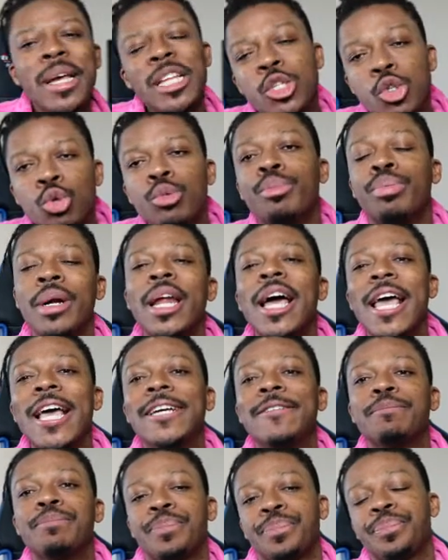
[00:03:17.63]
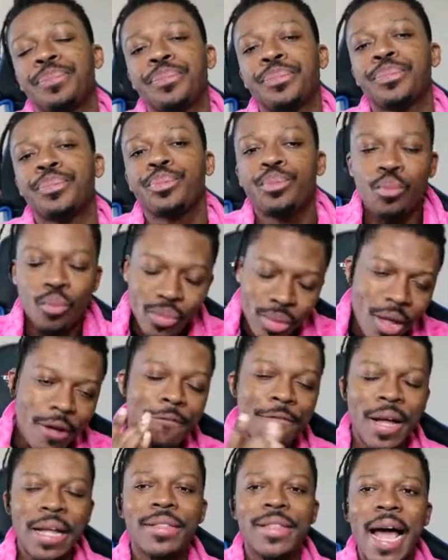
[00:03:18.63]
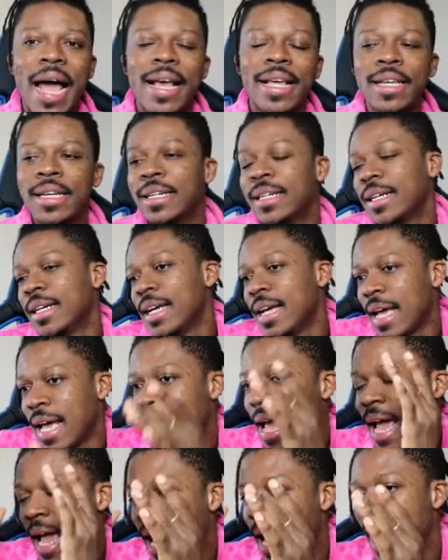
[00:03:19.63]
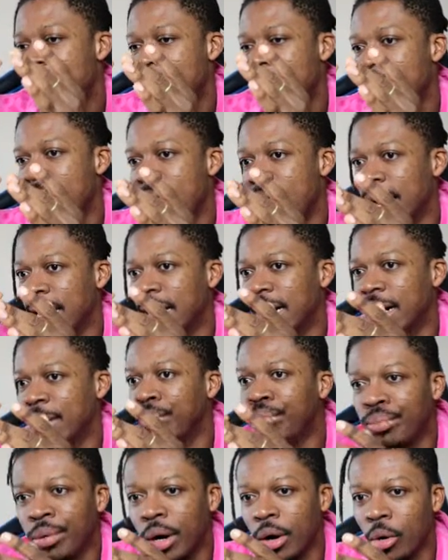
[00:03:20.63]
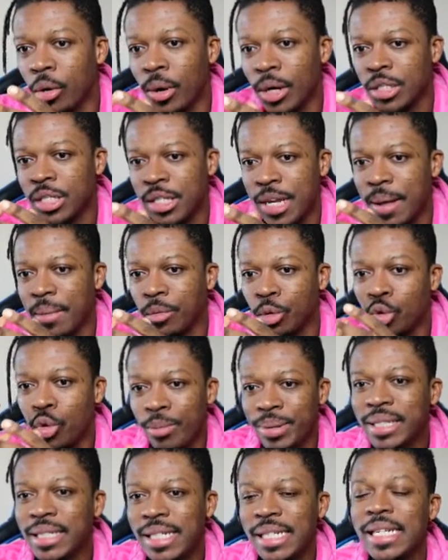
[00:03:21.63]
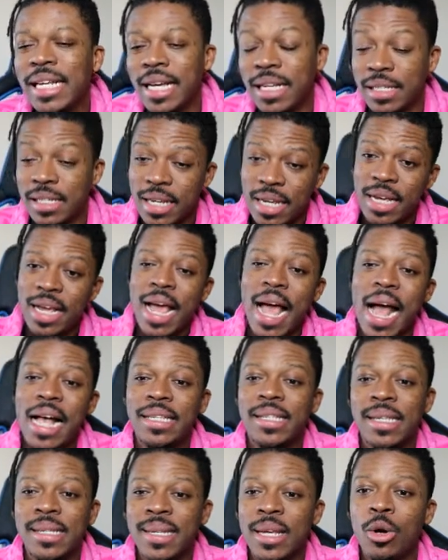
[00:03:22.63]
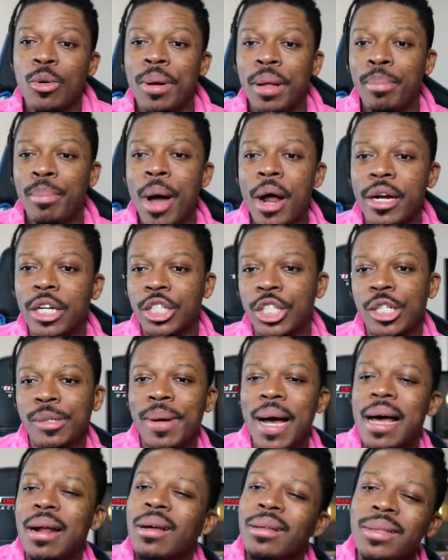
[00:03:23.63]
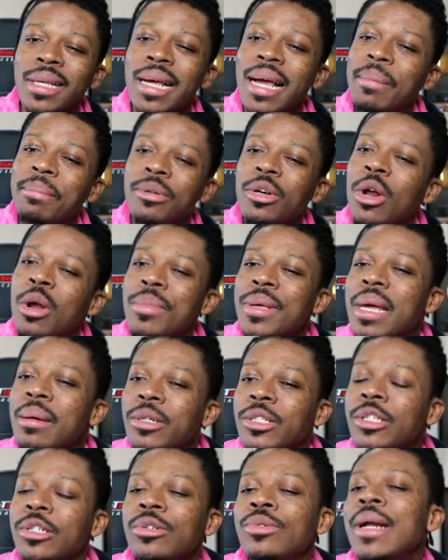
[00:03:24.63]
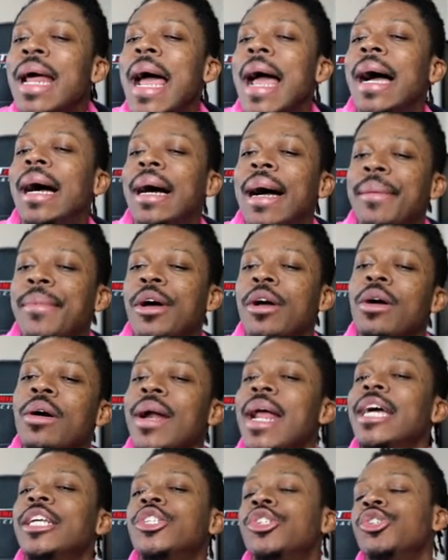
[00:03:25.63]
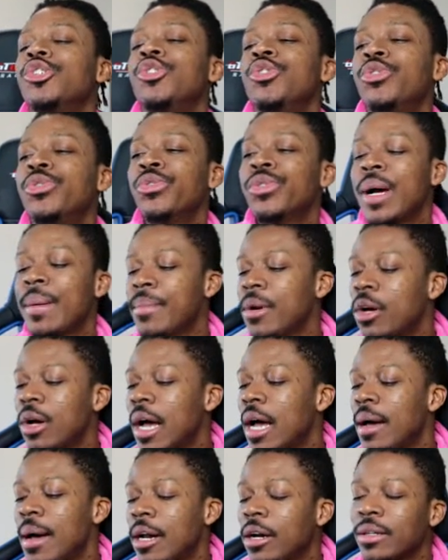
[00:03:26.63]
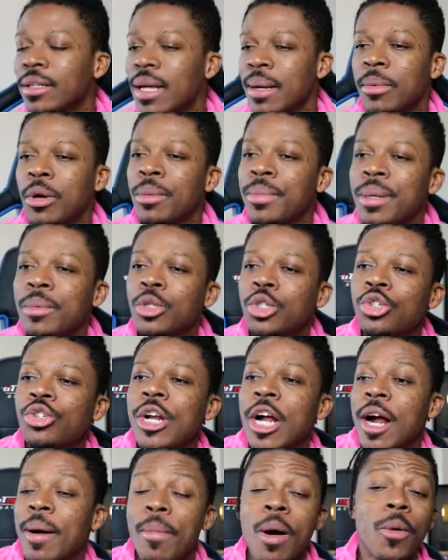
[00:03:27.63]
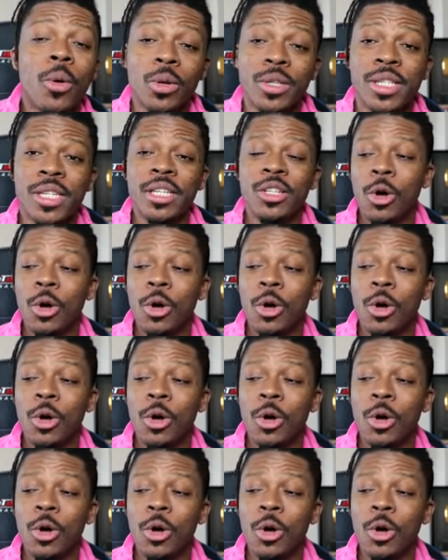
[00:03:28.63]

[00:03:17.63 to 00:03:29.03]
me to play Van Dijk, and, and, and uh, uh, what's his name, Ruben Dias as a center back partnership. I don't think I'm gonna be able to do that. I'm not gonna lie to you. No, I, I don't think I'm gonna be able to do that. But we'll see